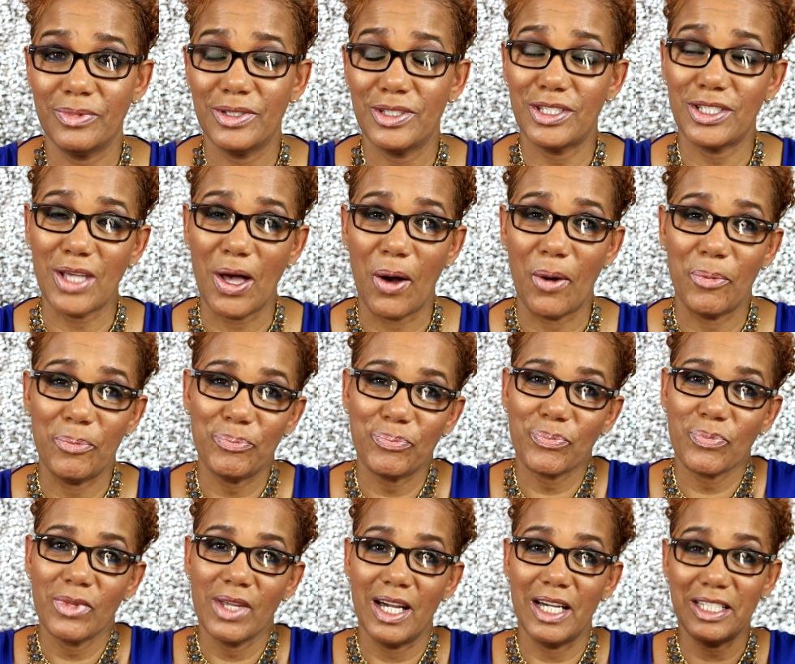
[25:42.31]
So
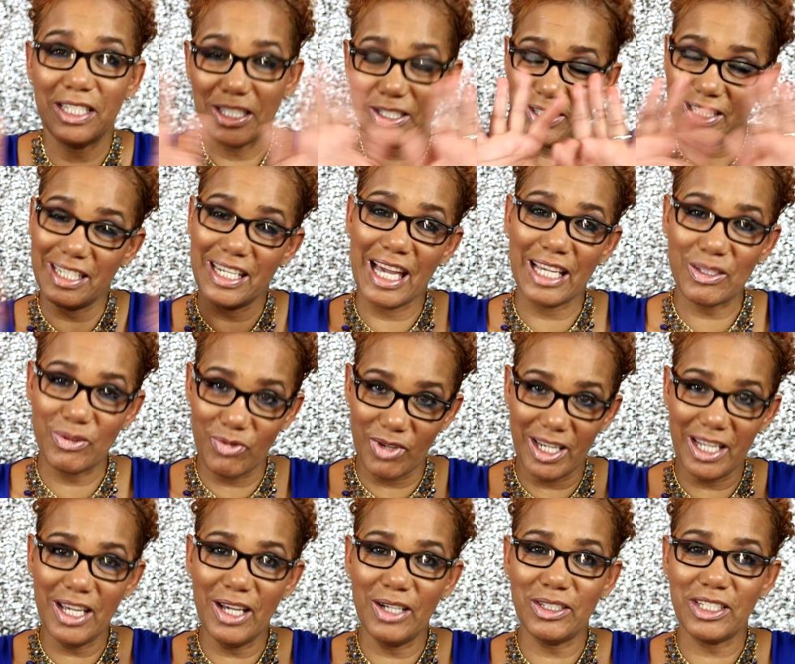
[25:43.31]
until the next
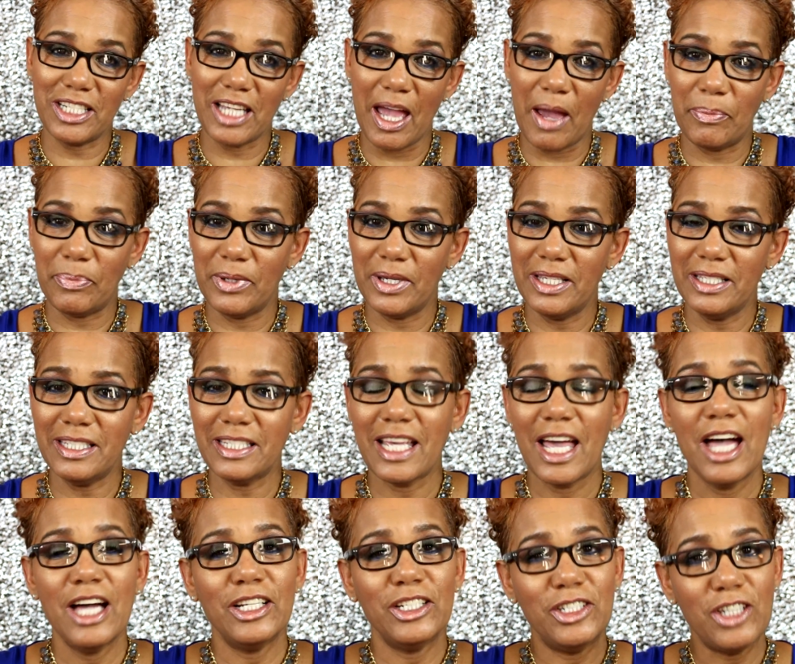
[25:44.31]
video, champions,
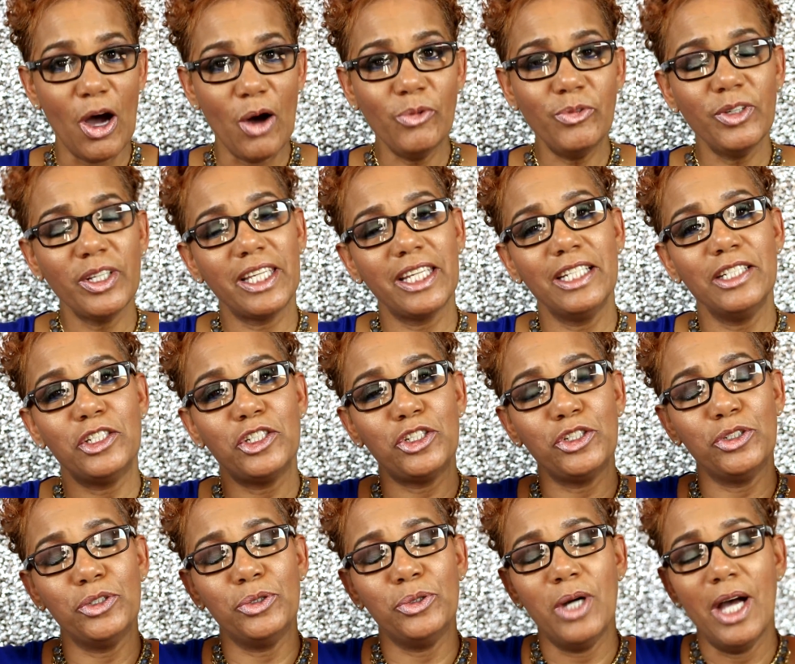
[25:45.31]
don't forget
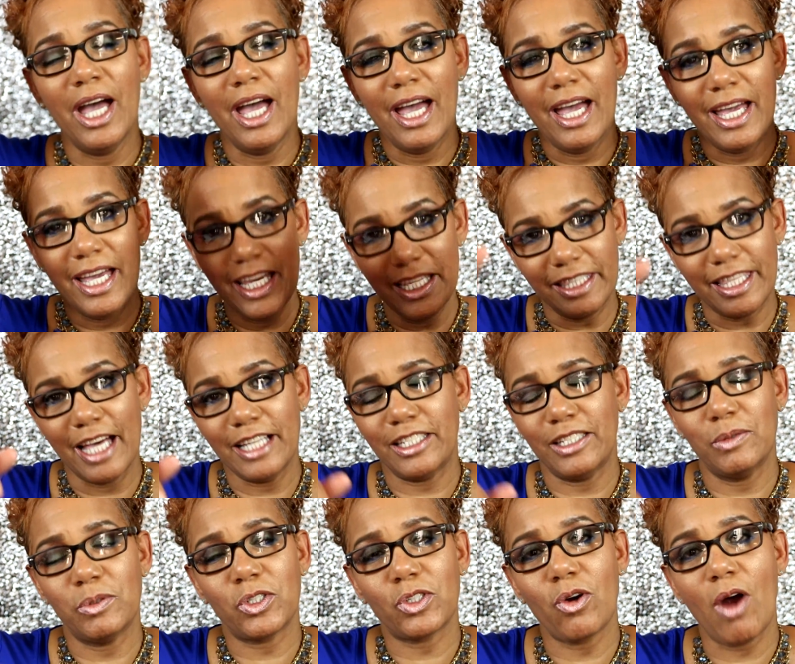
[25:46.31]
to hit that
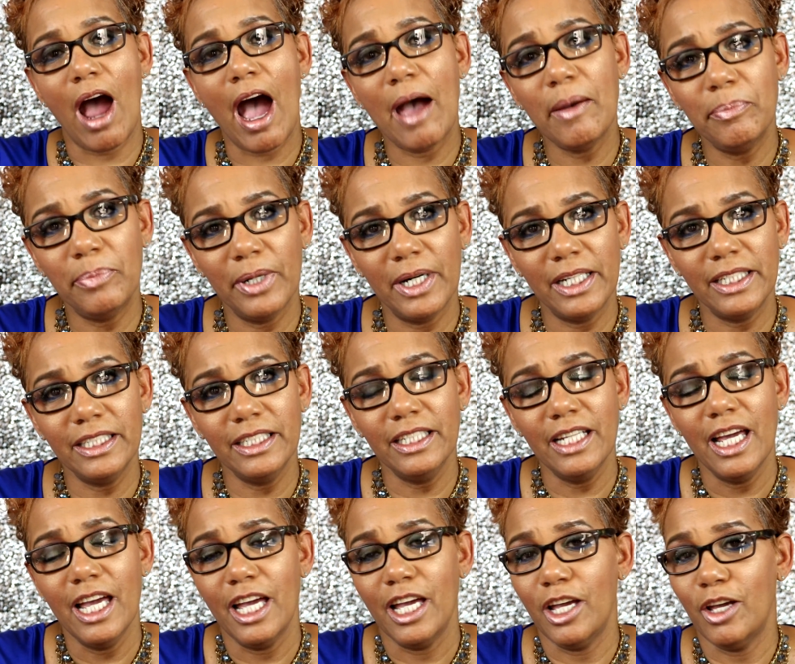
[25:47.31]
subscribe
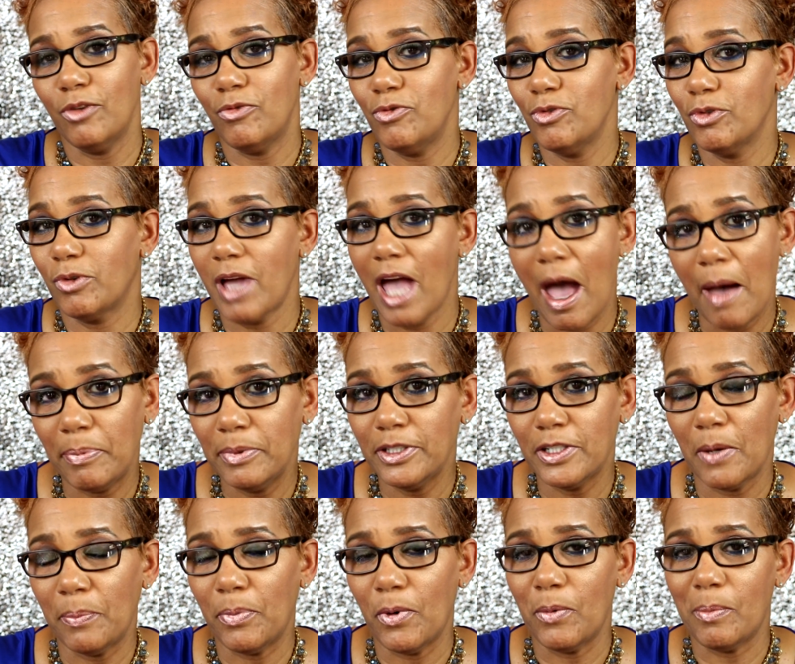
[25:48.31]
button. If you
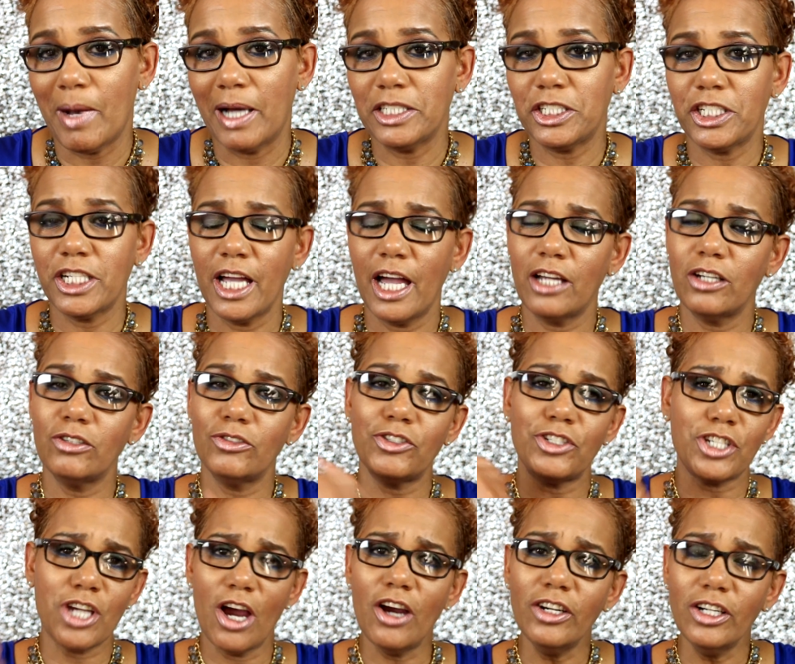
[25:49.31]
happened up on my channel,
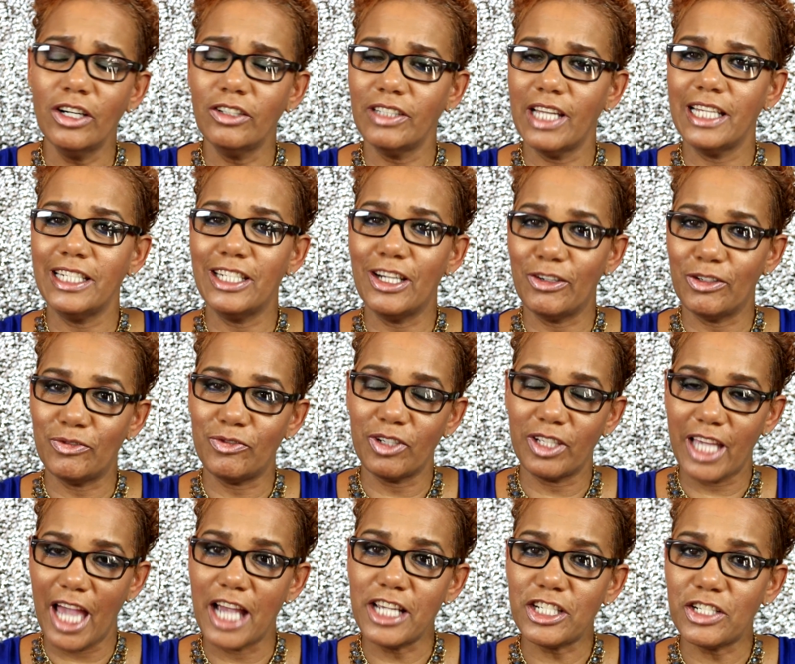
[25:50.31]
turn on that
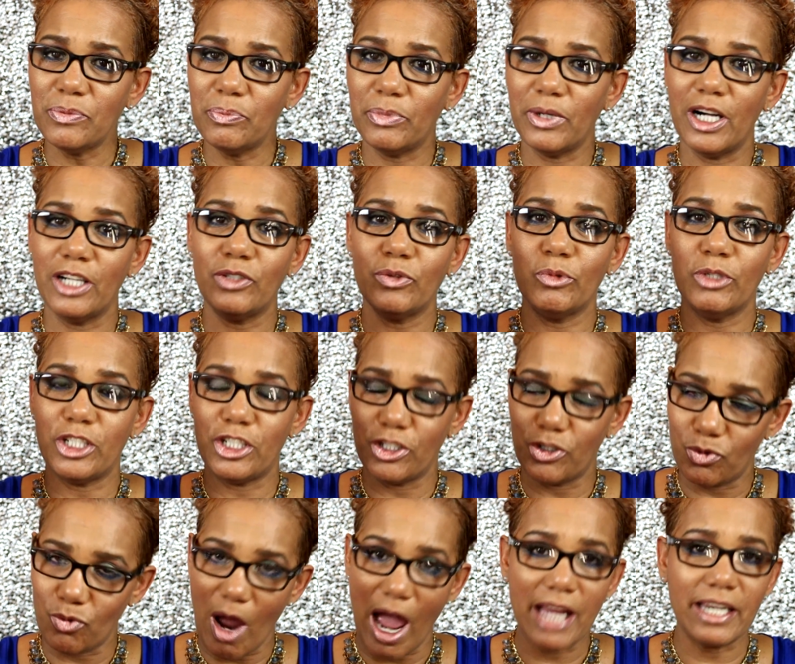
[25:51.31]
notification button, which
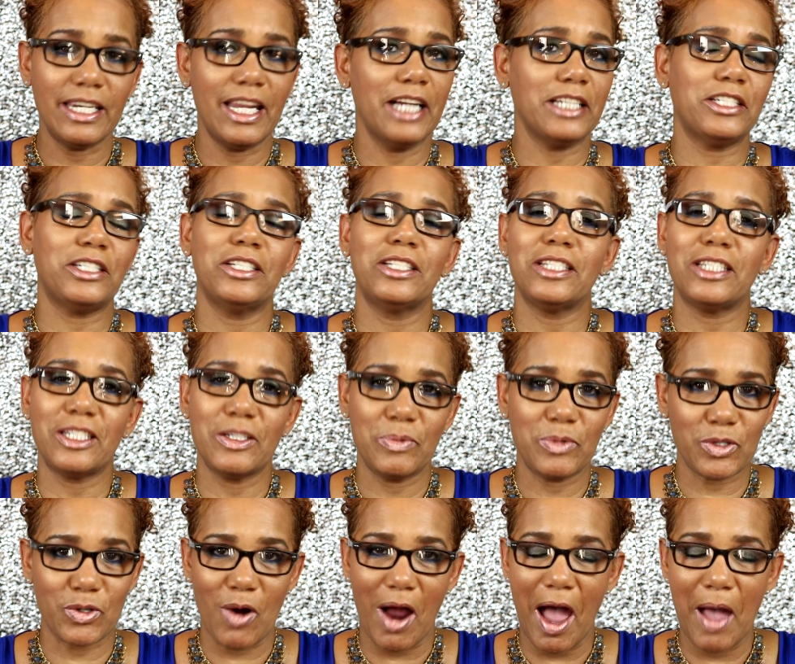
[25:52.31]
is right next to the
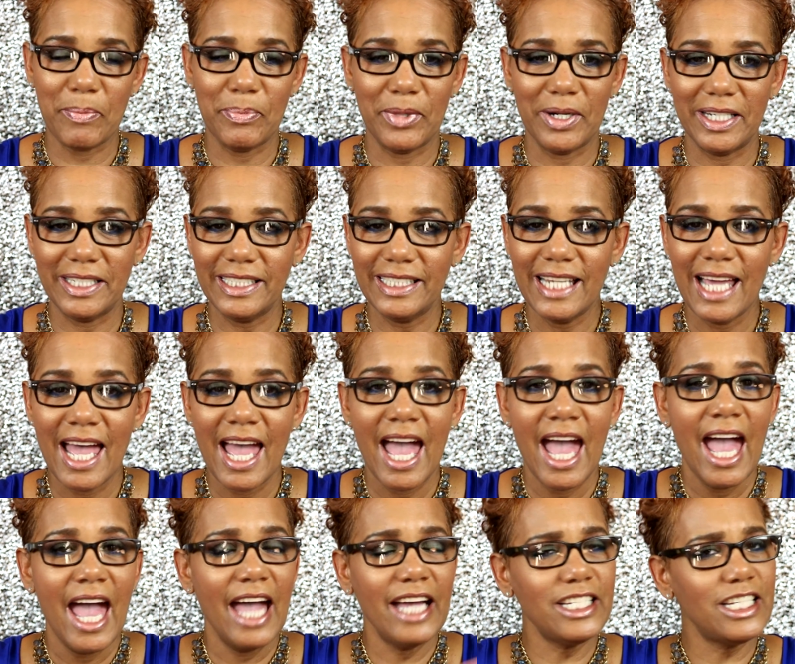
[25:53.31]
subscribe button,
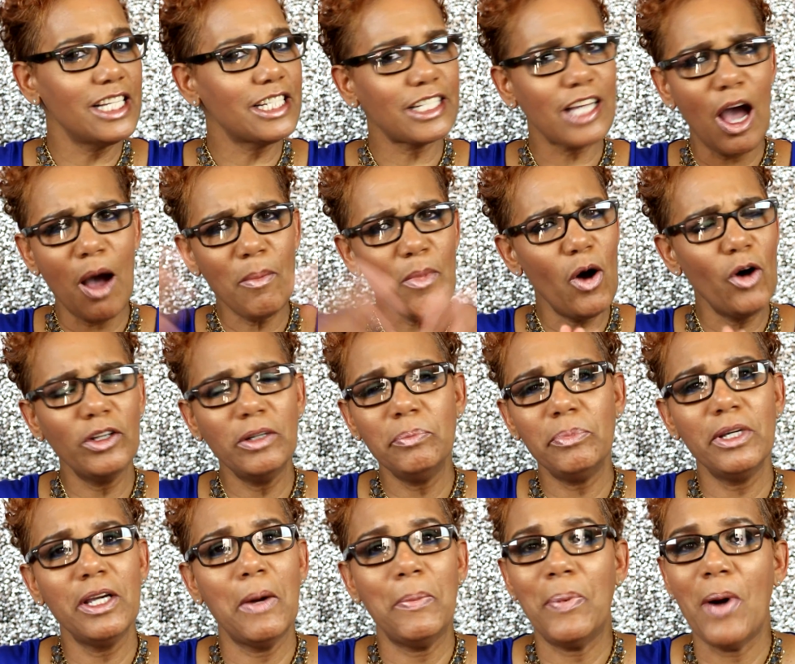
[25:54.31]
and just come on and
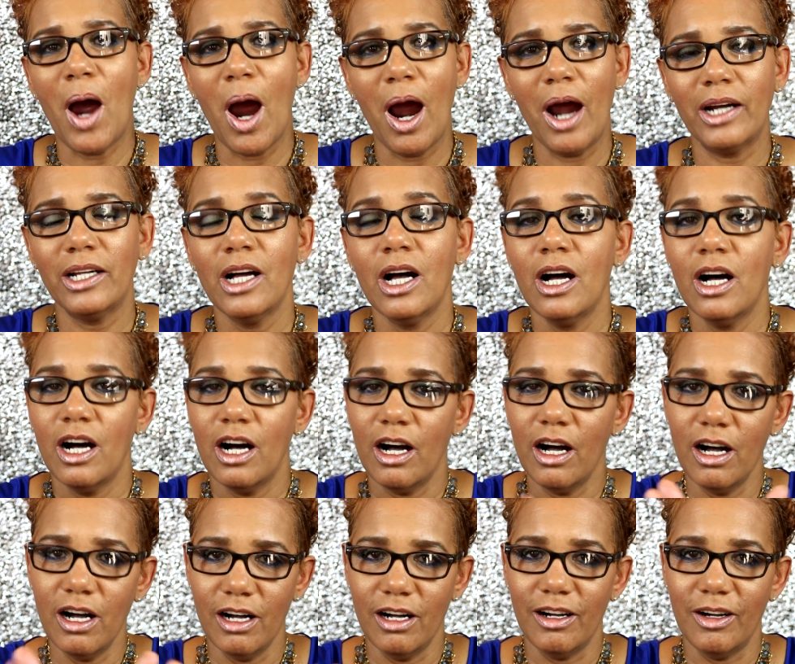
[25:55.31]
be a part
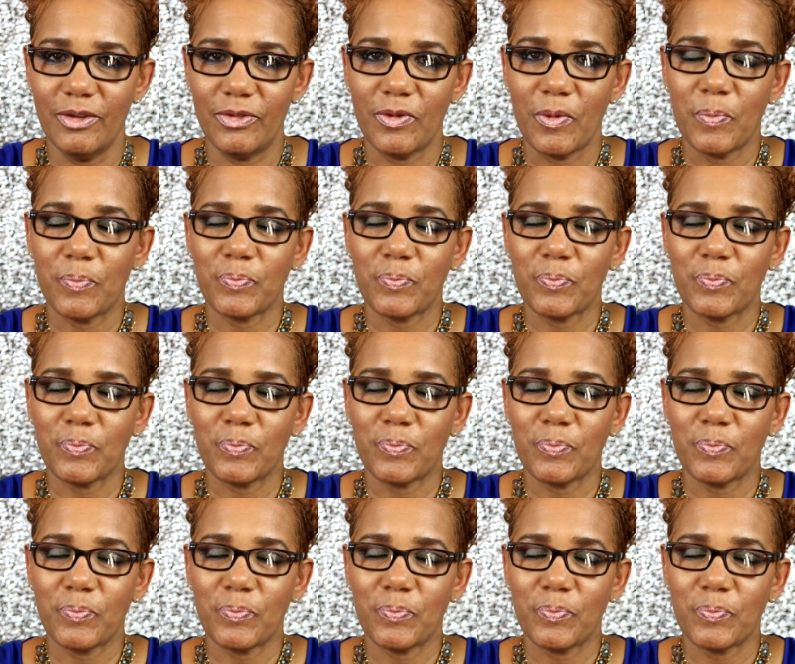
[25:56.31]
of